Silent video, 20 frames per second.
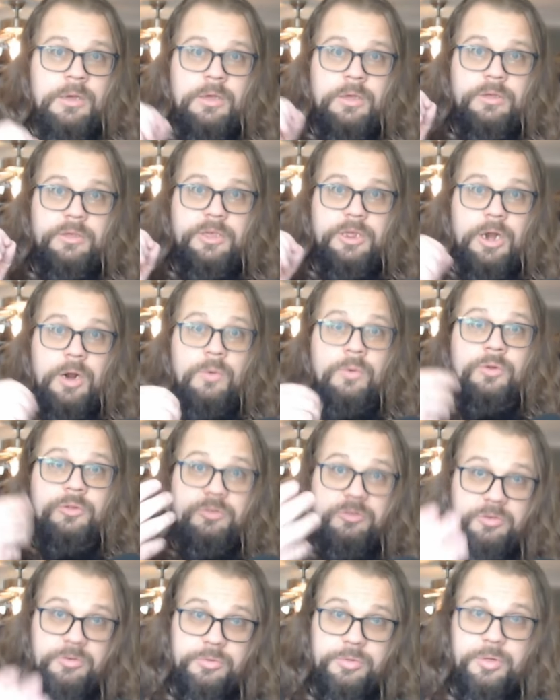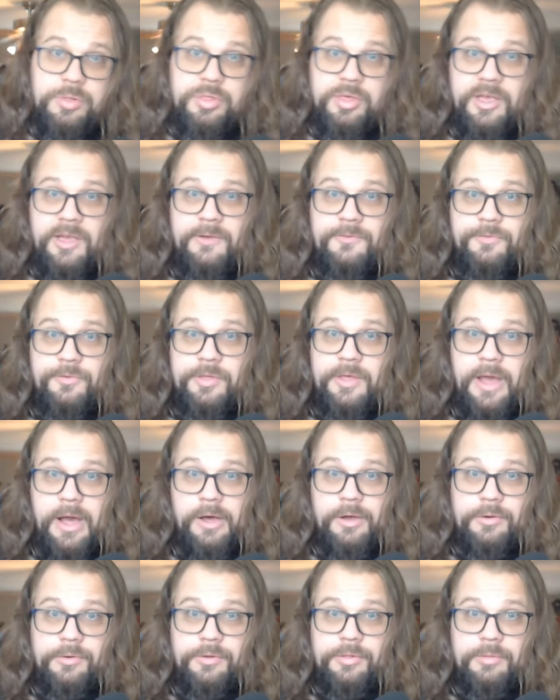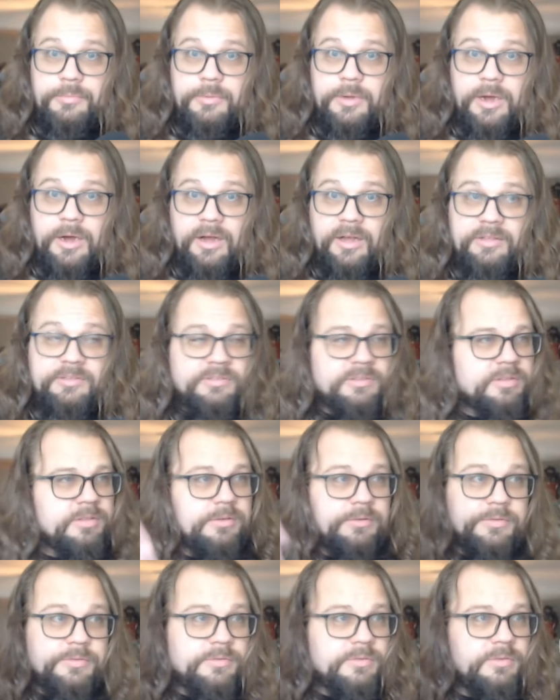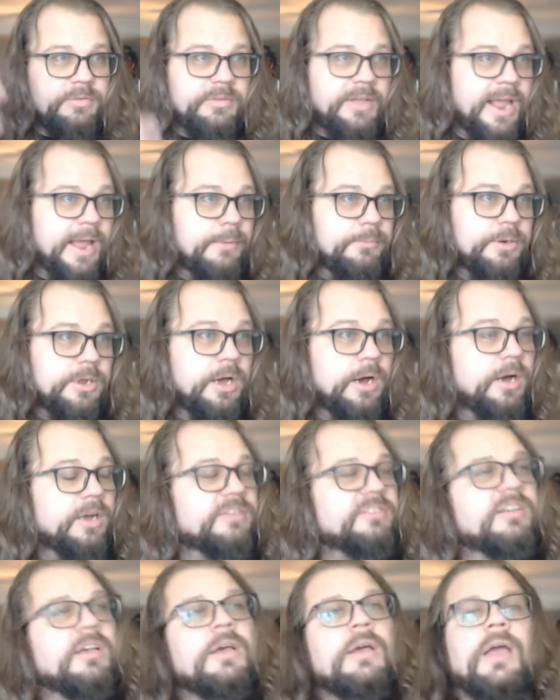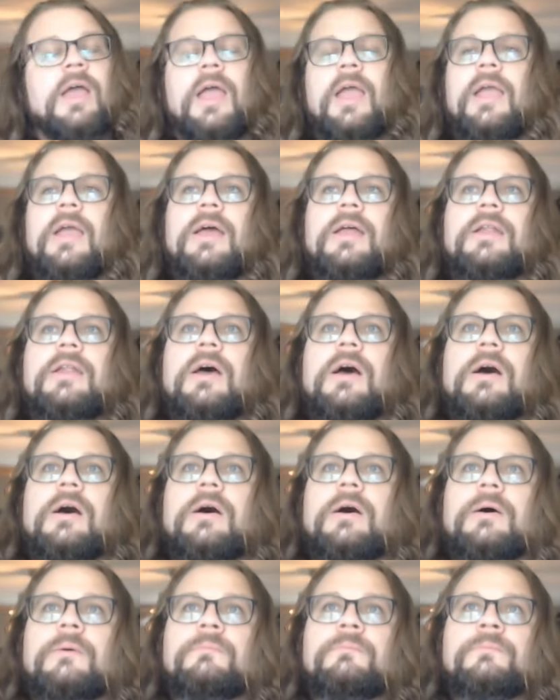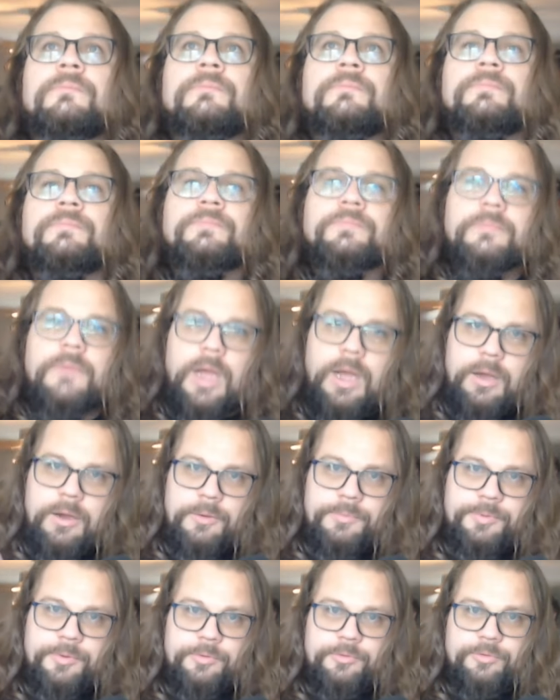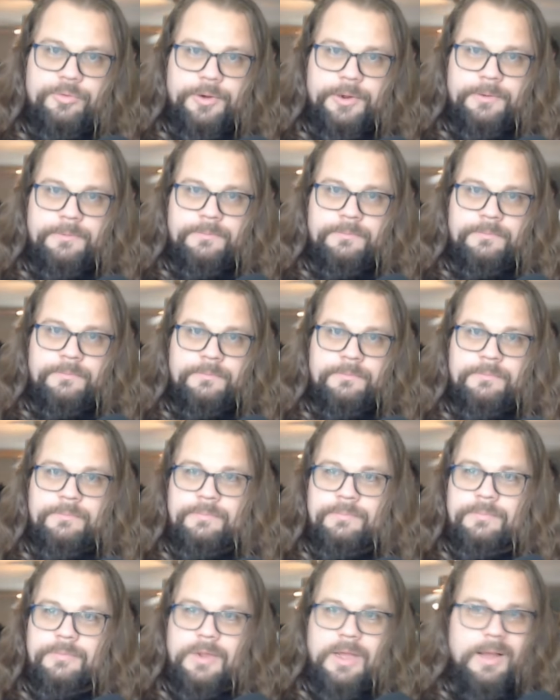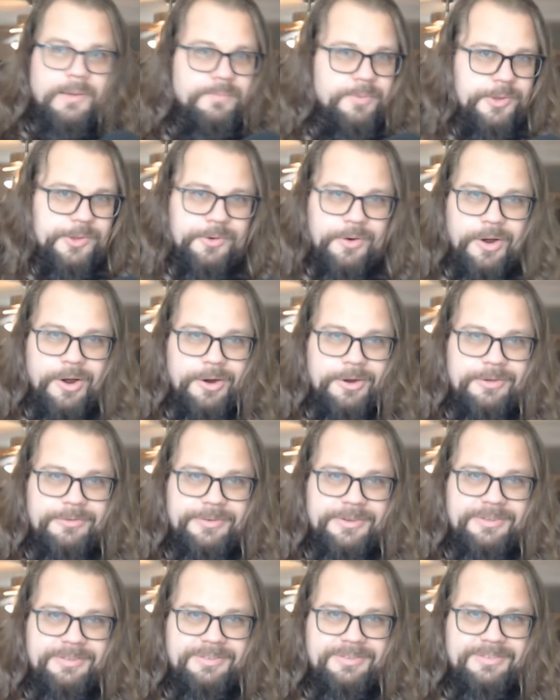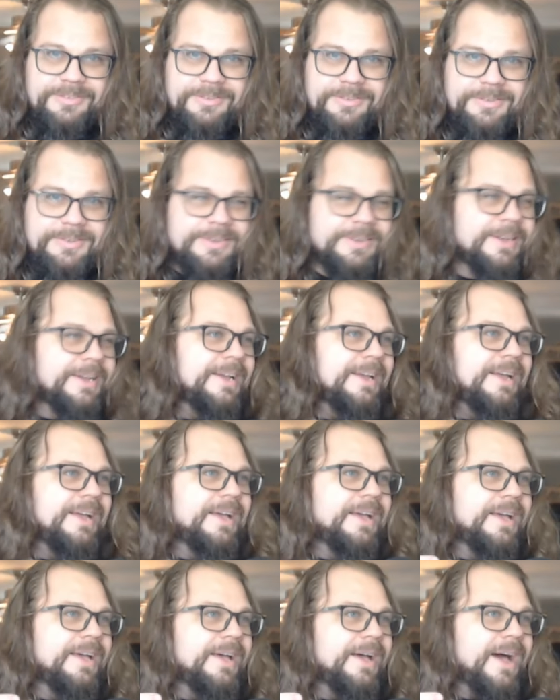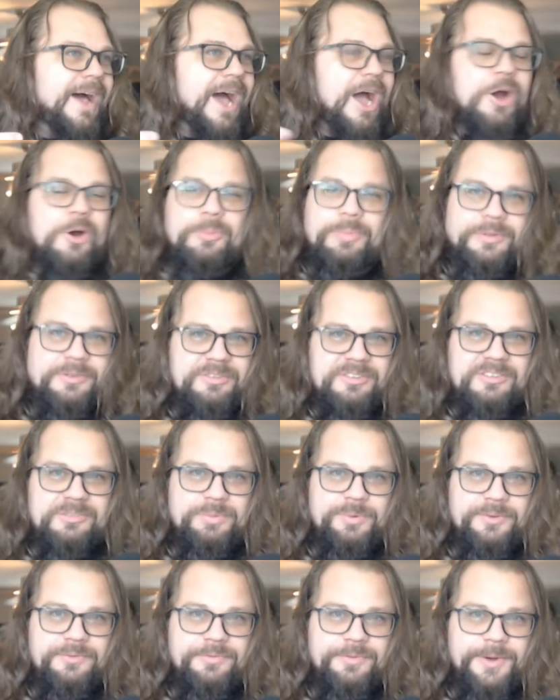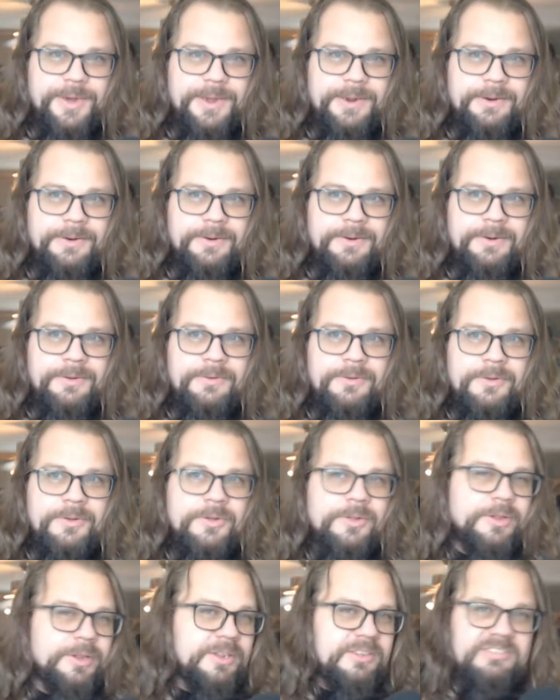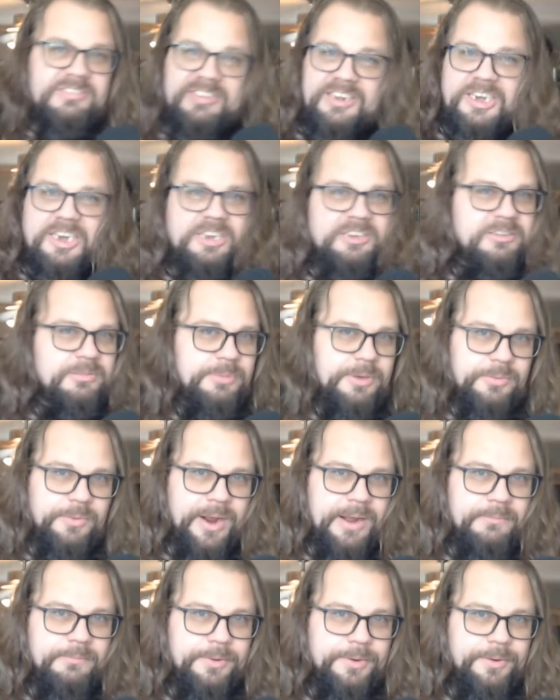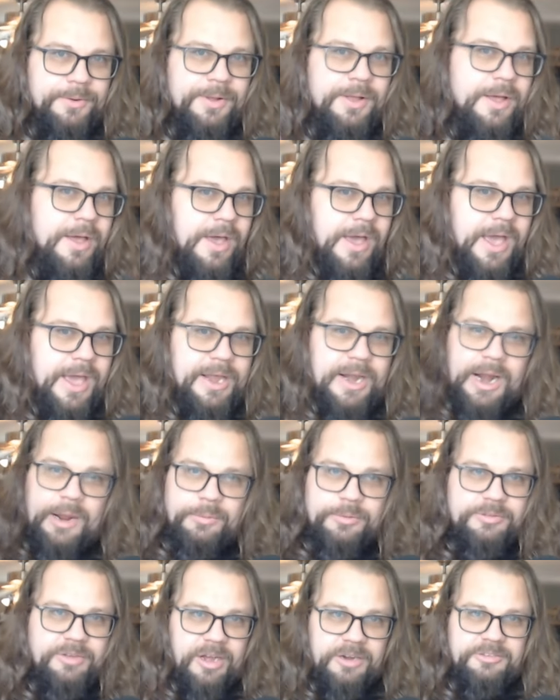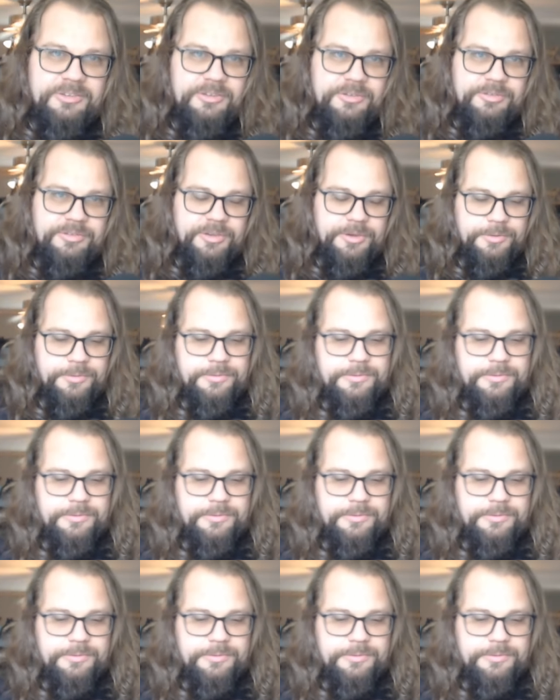you know, do the thing for the algorithm gods, this damned gods. And I hope you enjoyed. I've been your archivist. I hope this has been fun listening to me ramble, and I will talk to you soon.